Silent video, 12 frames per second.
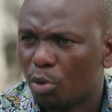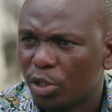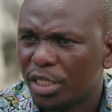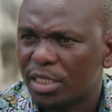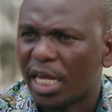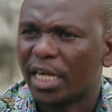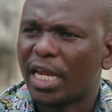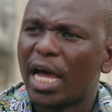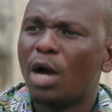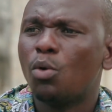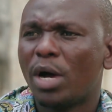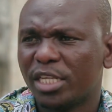bodies, and
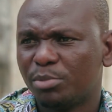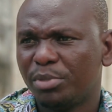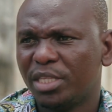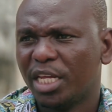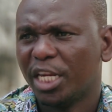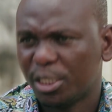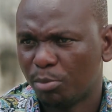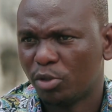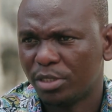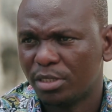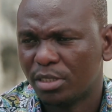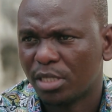how has been the
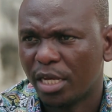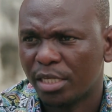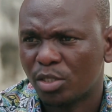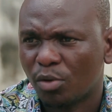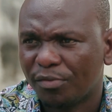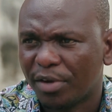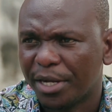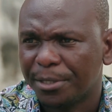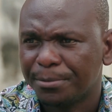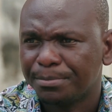response so far?